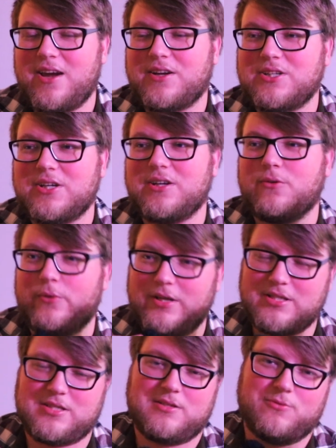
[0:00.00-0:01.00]
character,
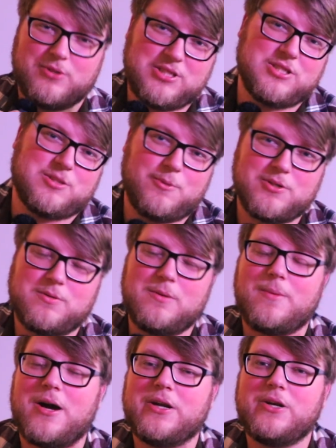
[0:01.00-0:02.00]
which is supposed to
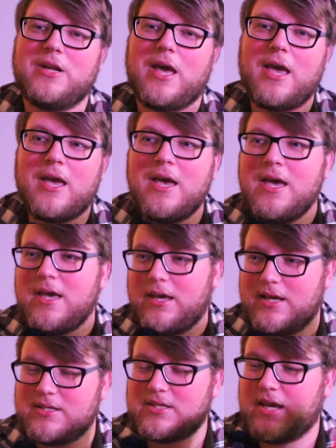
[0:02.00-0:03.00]
be modern day,
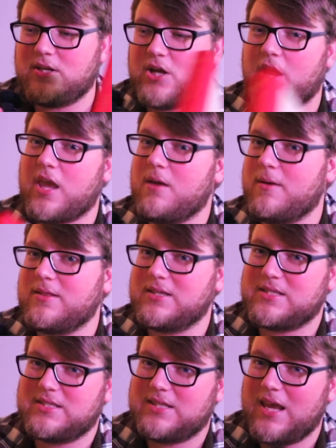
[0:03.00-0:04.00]
is like talking about
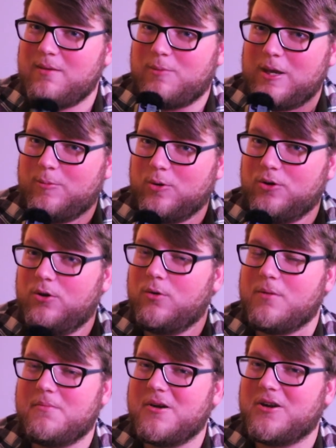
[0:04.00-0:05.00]
the same people who
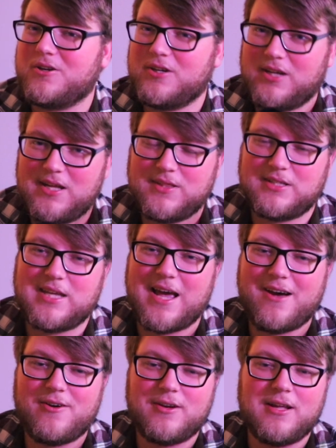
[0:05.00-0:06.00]
were murdered in the
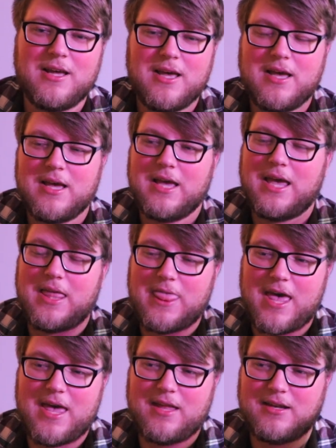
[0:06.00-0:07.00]
town. And
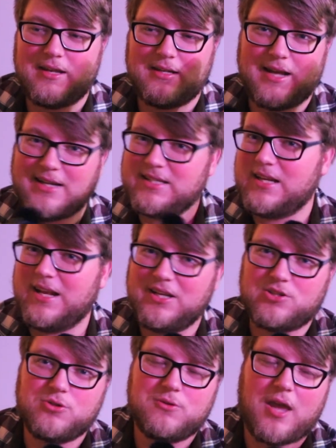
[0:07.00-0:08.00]
then
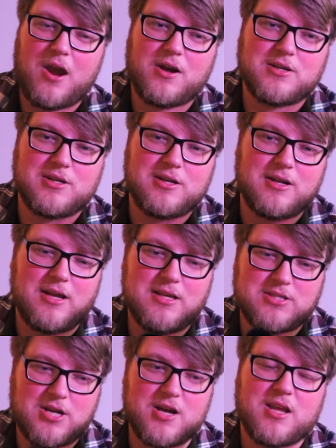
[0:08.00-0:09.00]
1982 character
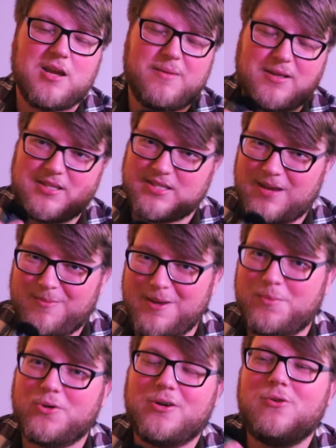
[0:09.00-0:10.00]
is talking about the same
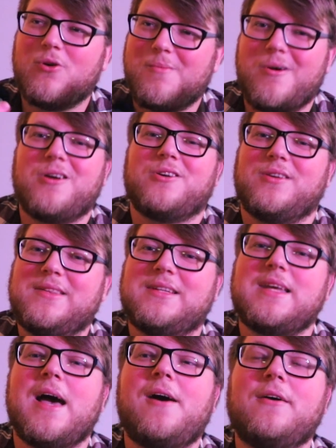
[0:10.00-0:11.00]
people who were murdered in the
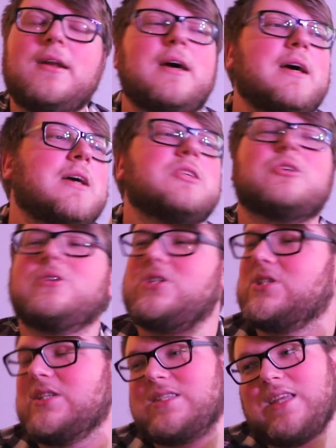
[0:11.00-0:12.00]
town. So
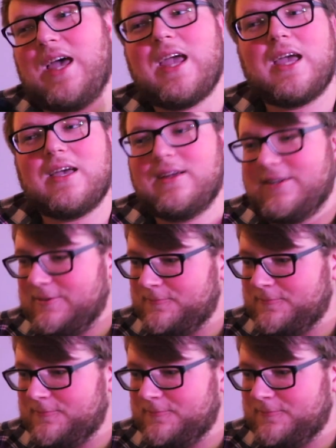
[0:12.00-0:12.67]
it's just like,